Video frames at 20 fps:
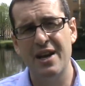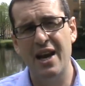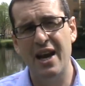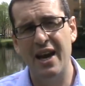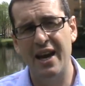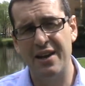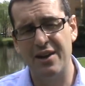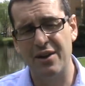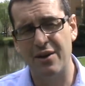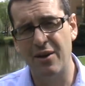
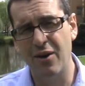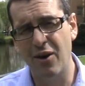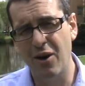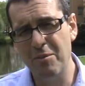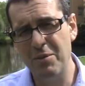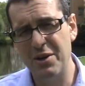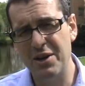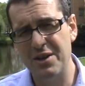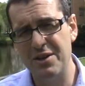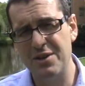and a
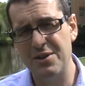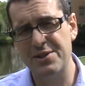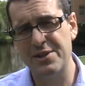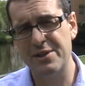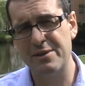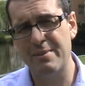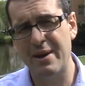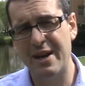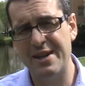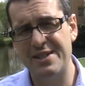commoner
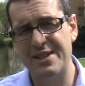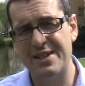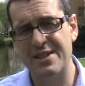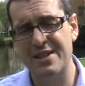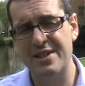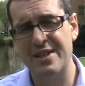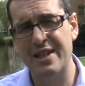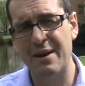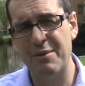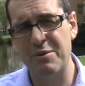uses magic,
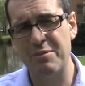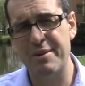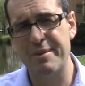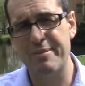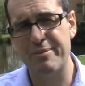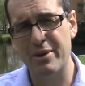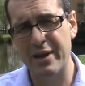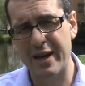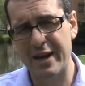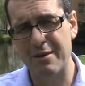then that would be
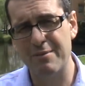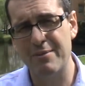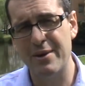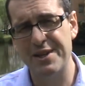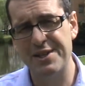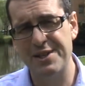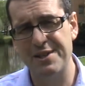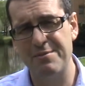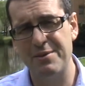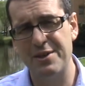black
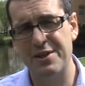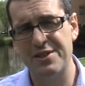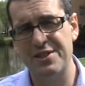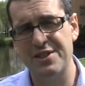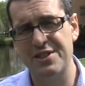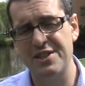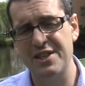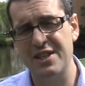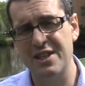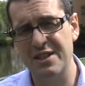magic because
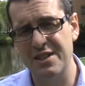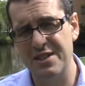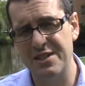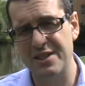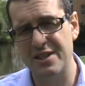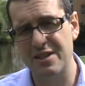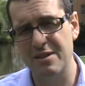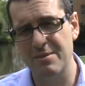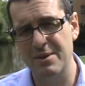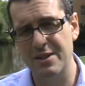it's
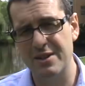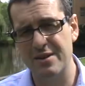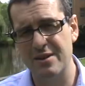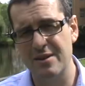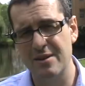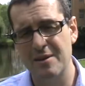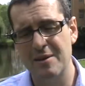illegitimate.